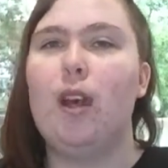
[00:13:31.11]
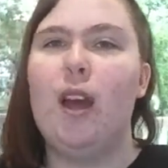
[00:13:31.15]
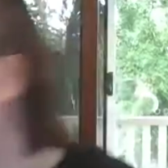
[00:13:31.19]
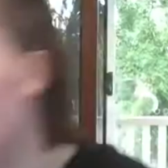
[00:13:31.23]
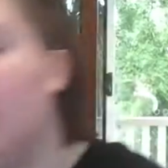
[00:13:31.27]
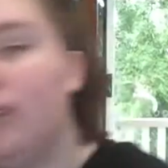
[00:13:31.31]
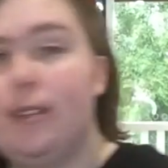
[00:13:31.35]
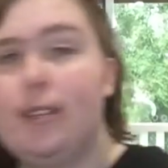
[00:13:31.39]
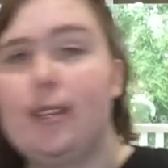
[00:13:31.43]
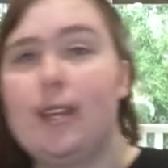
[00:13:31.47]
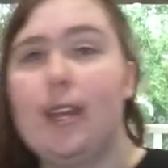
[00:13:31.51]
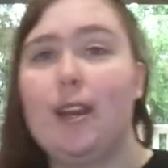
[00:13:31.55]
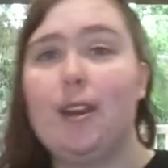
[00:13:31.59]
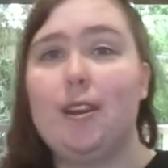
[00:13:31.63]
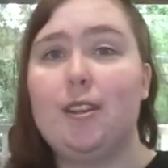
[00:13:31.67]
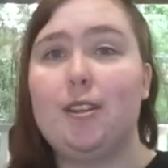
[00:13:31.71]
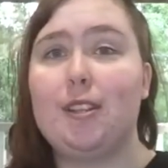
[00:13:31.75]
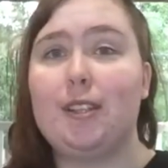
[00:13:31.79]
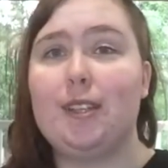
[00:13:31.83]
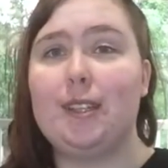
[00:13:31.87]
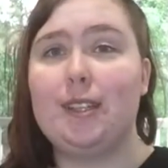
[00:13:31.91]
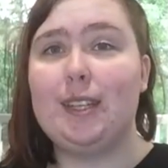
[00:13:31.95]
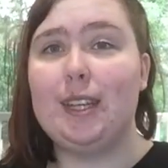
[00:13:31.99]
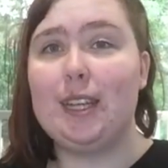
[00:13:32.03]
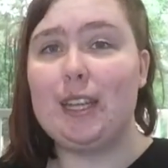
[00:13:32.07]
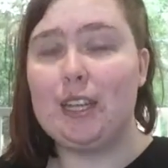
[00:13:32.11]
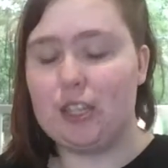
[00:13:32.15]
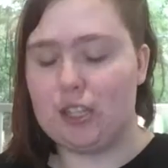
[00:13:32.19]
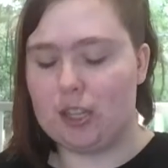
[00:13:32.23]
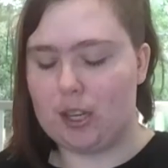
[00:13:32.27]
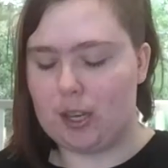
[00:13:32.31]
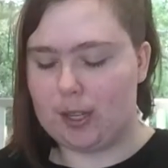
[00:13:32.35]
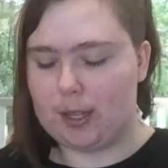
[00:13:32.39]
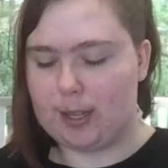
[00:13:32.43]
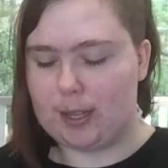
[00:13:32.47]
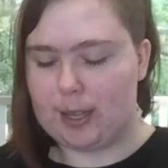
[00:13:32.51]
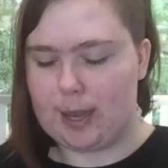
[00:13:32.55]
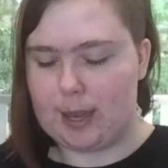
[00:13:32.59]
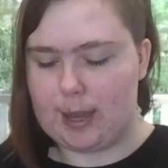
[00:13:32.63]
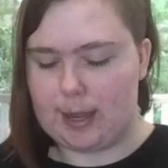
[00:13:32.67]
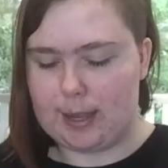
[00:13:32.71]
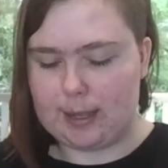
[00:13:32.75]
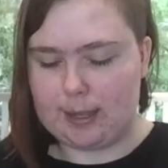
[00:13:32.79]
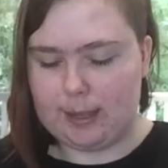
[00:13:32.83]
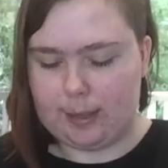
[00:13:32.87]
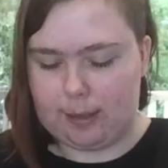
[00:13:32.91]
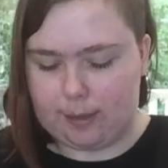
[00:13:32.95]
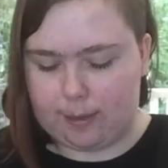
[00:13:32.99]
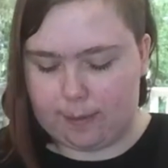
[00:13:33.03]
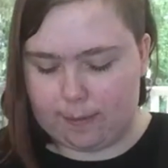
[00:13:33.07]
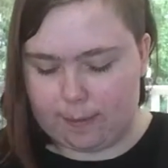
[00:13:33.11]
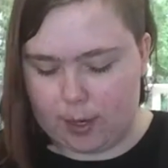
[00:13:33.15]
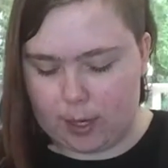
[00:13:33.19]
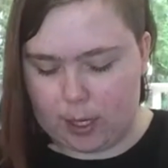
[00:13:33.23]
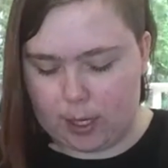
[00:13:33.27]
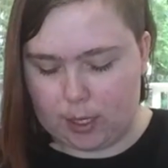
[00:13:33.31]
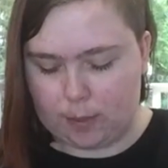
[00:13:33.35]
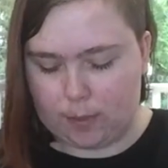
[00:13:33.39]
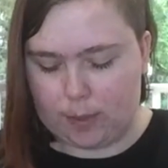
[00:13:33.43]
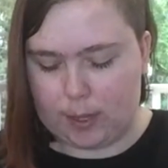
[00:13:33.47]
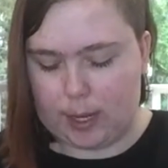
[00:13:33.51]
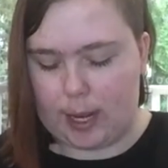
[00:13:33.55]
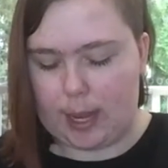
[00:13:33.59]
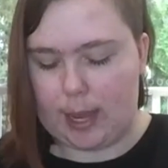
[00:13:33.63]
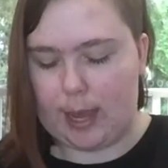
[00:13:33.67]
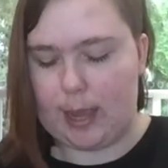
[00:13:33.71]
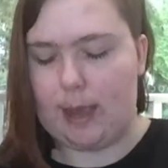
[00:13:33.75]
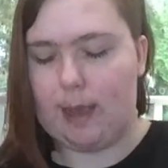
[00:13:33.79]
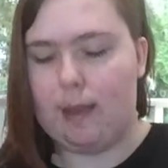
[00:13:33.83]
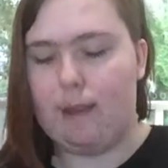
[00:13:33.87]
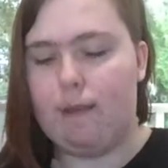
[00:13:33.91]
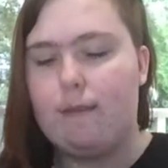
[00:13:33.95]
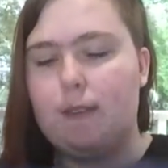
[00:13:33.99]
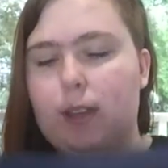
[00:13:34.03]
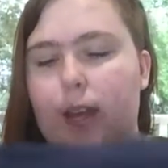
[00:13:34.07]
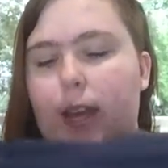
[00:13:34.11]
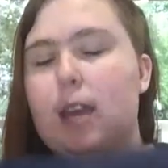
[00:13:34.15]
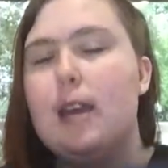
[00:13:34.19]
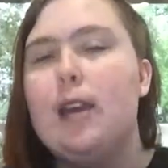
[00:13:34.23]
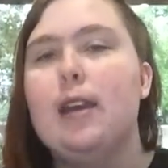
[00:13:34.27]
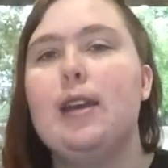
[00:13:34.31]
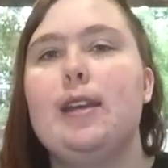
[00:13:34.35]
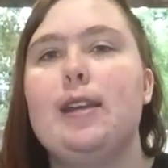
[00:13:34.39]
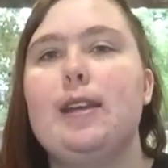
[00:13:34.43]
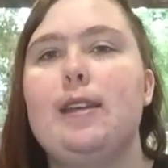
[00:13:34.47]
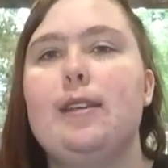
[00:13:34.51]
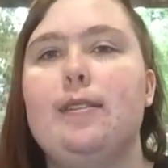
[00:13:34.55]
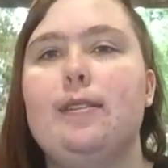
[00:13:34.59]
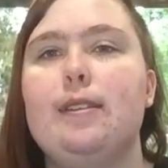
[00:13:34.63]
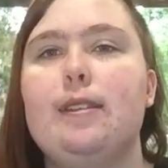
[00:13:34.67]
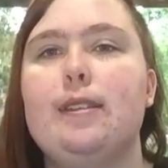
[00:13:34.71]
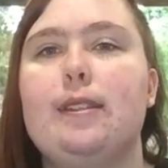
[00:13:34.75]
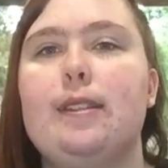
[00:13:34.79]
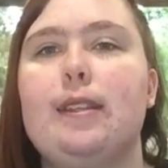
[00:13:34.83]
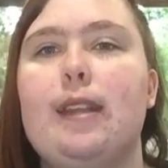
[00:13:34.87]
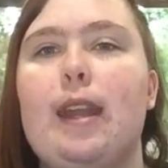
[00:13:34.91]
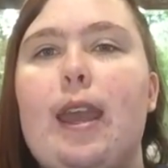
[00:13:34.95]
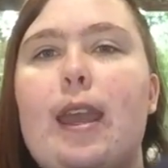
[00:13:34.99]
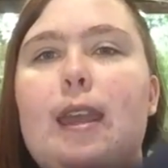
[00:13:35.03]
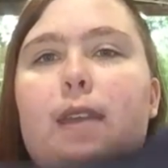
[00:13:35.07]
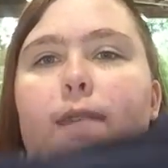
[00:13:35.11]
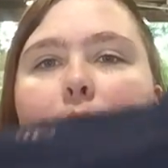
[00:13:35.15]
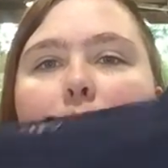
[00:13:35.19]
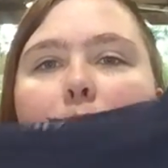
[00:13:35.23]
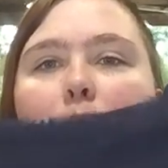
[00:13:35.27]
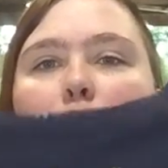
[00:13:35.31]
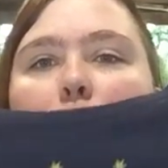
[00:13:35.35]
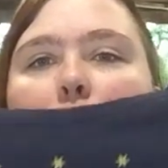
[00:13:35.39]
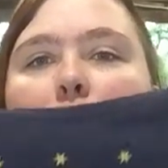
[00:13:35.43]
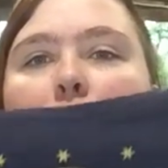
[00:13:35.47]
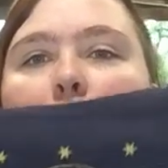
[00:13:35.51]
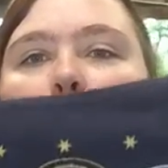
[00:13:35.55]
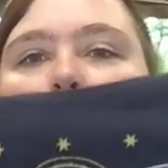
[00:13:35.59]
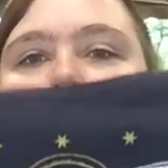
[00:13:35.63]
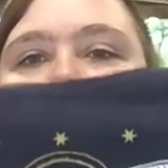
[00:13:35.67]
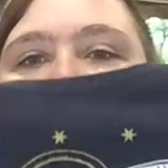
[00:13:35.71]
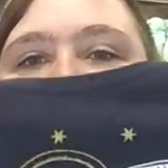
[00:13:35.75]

Let's get into the t-shirts, guys. So the first one I have is this navy one